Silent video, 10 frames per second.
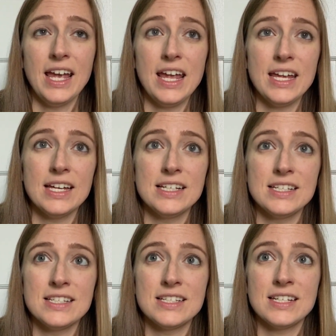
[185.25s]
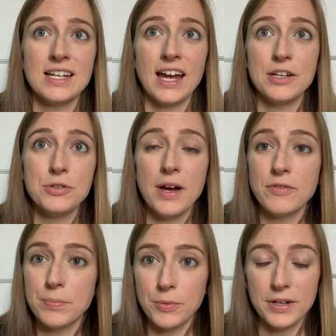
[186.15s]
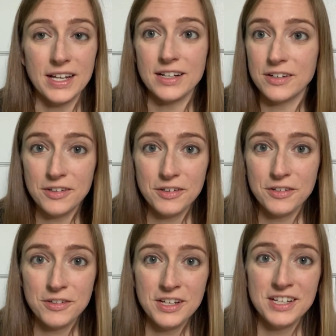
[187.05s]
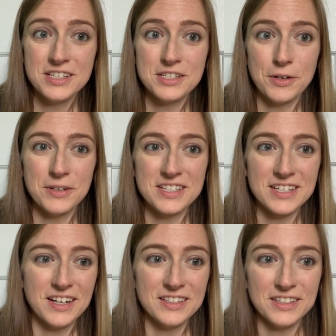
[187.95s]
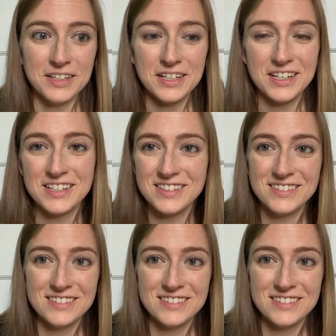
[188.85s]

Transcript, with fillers: And I do have a boy and a girl, so it's not like,